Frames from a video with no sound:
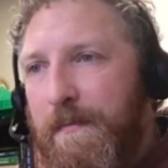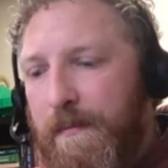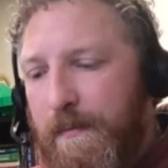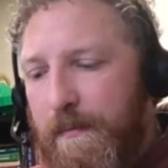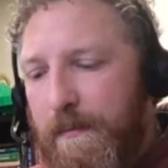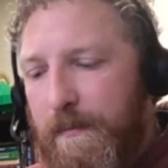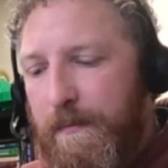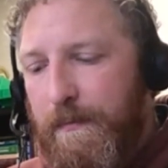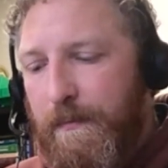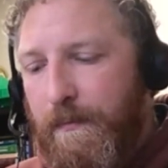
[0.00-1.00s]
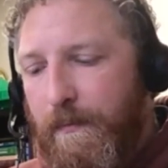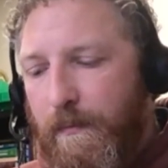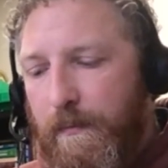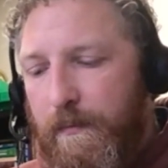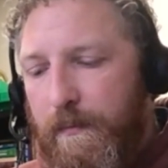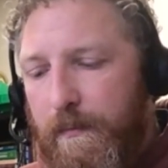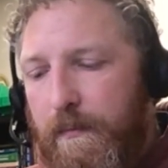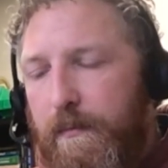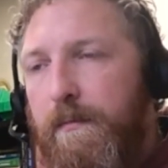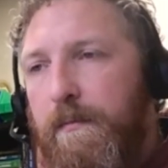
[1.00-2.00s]

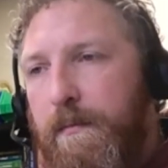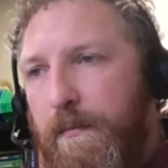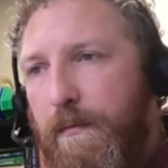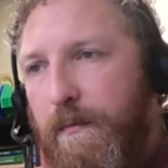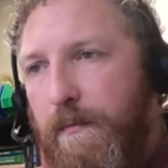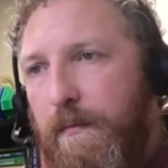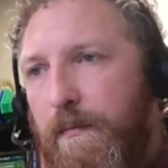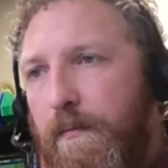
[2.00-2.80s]
(silent)